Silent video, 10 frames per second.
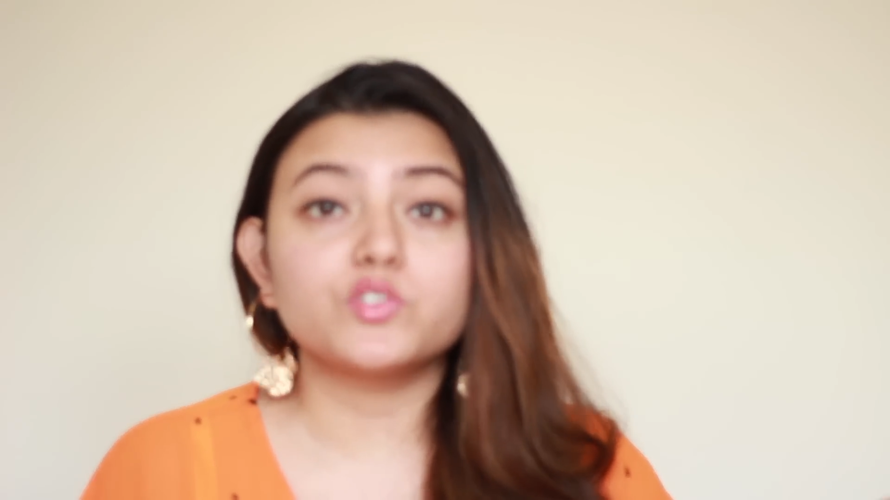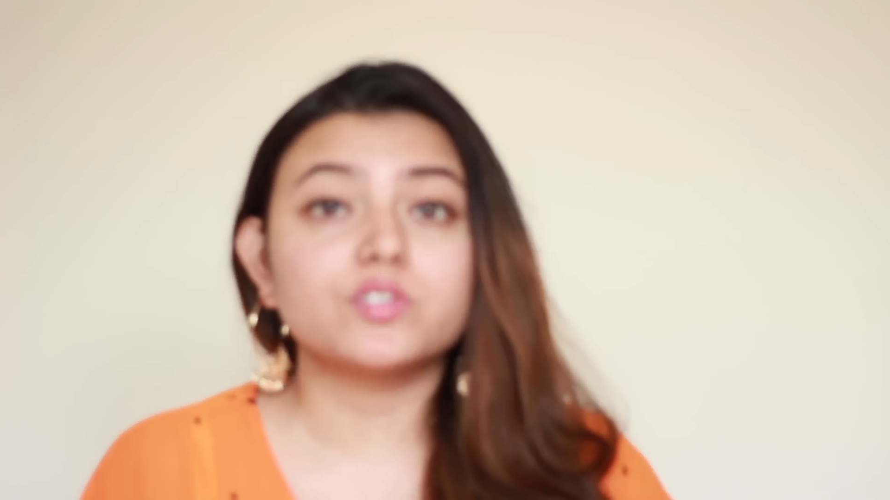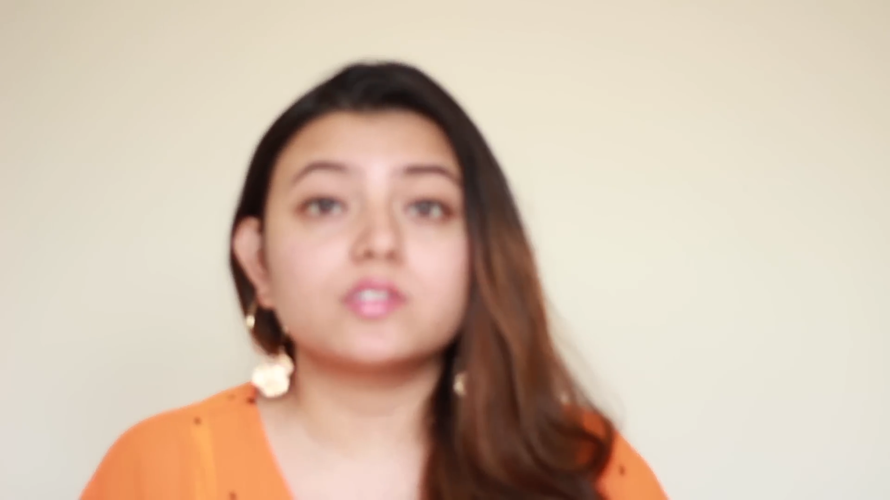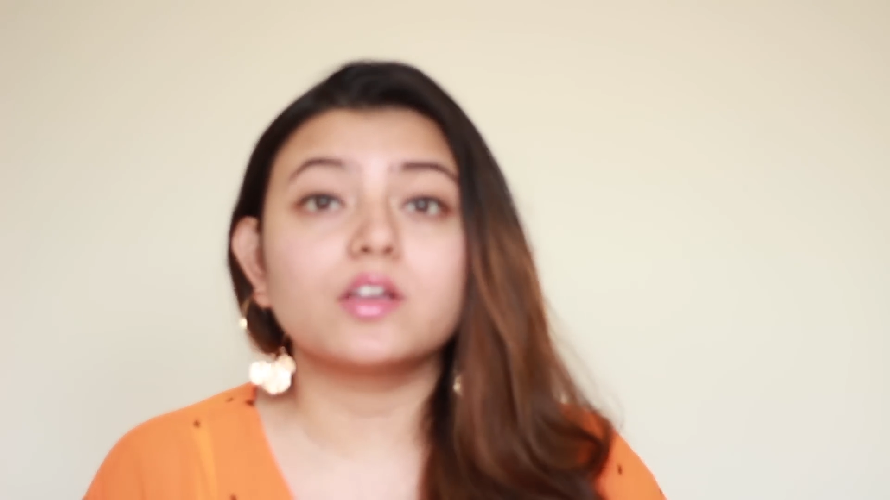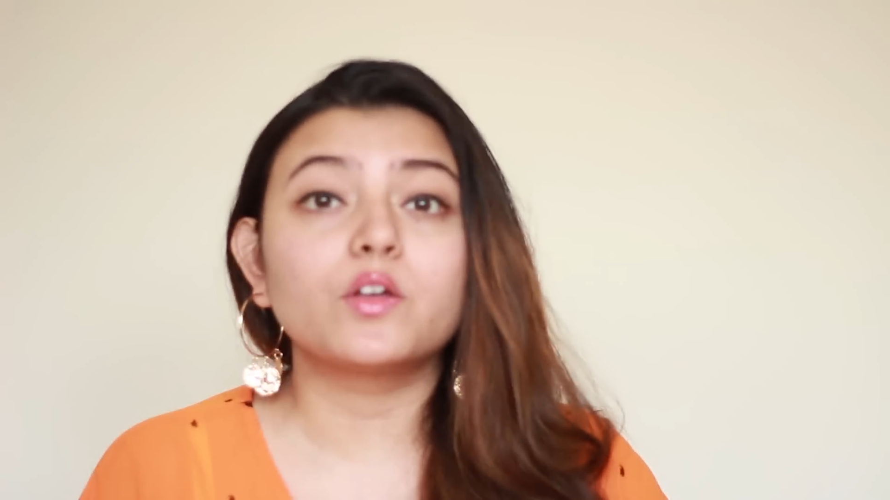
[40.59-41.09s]
which
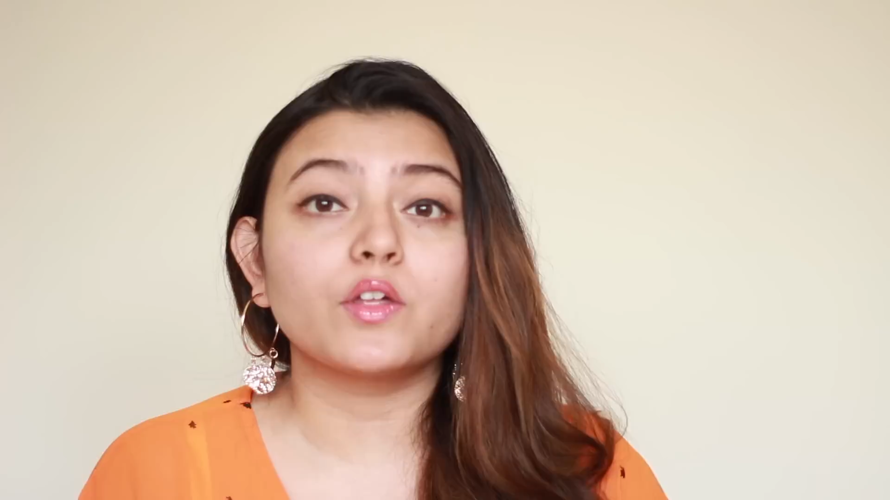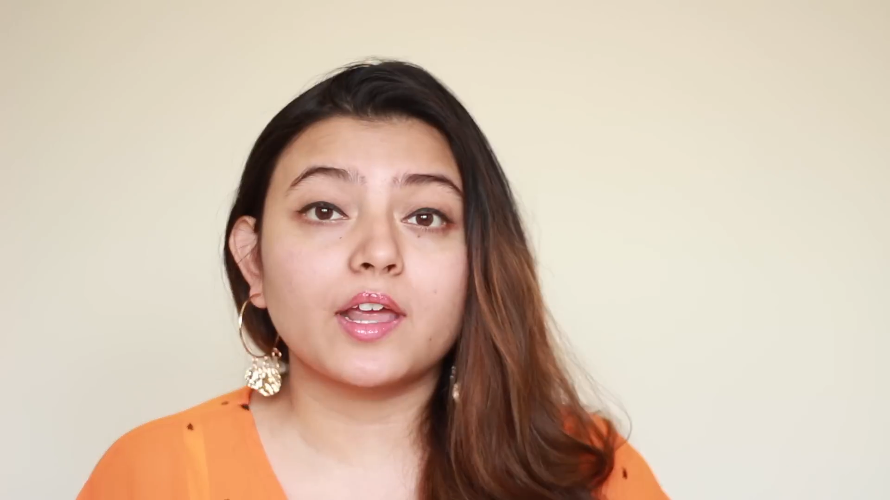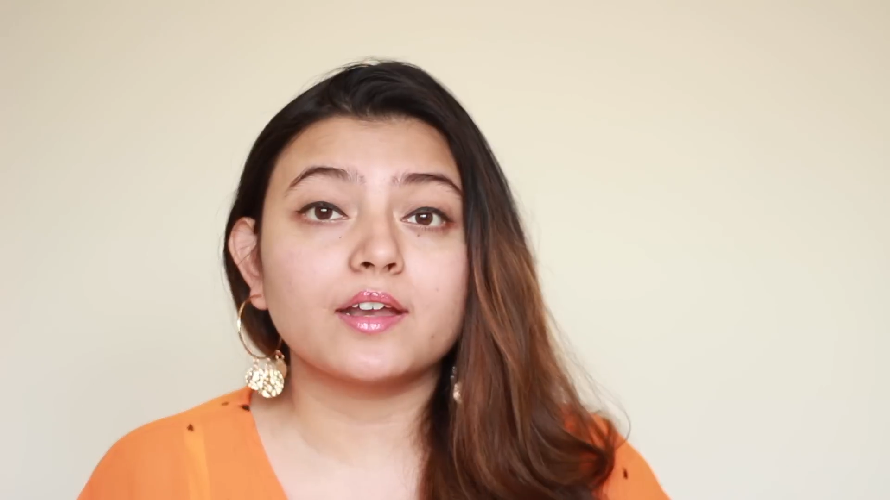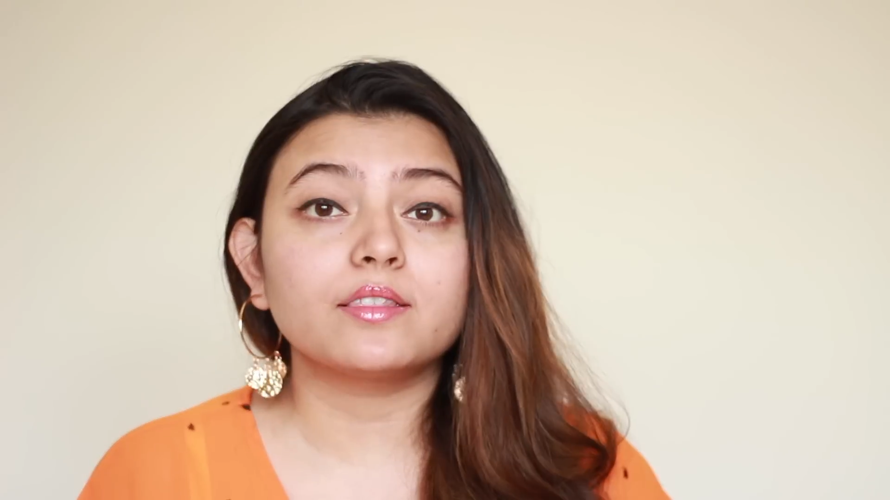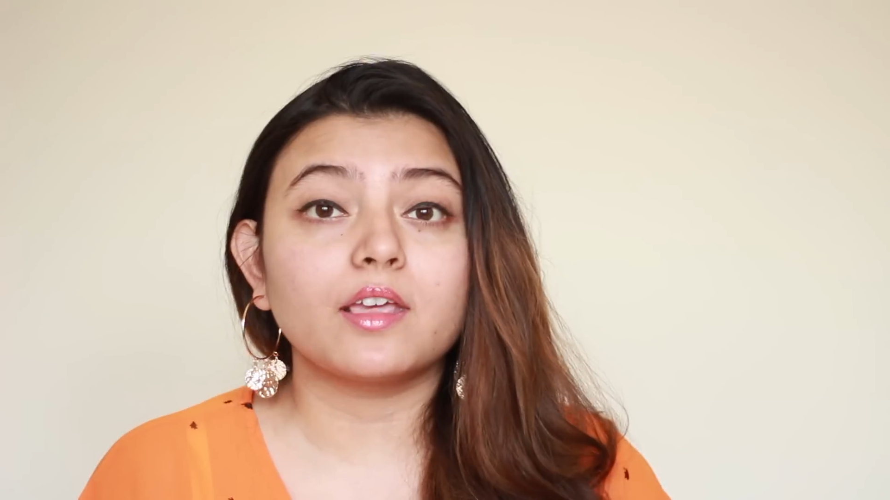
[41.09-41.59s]
is a
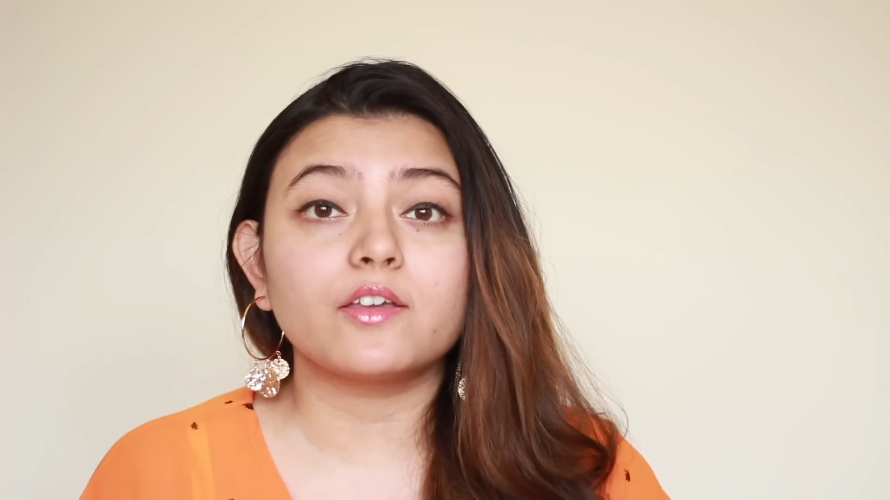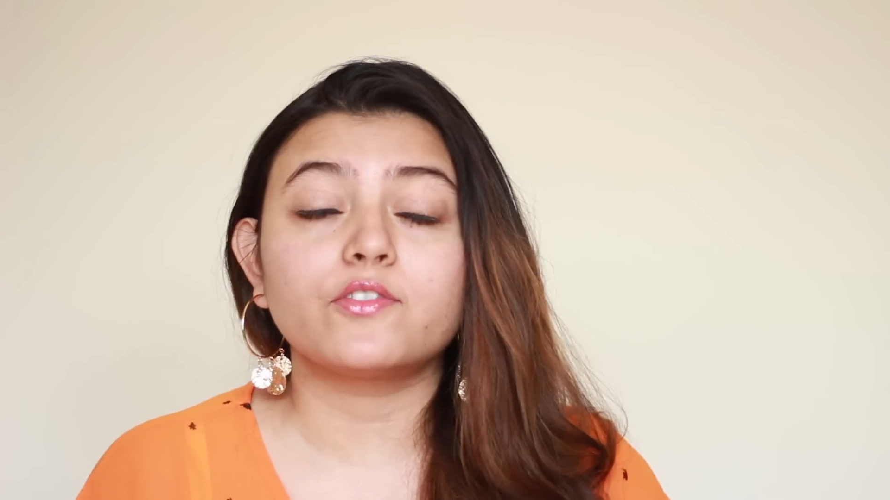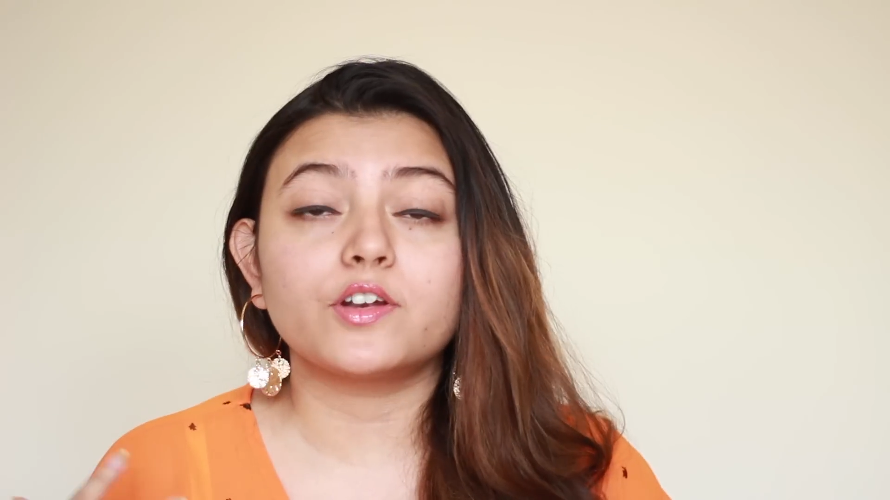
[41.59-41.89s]
great thing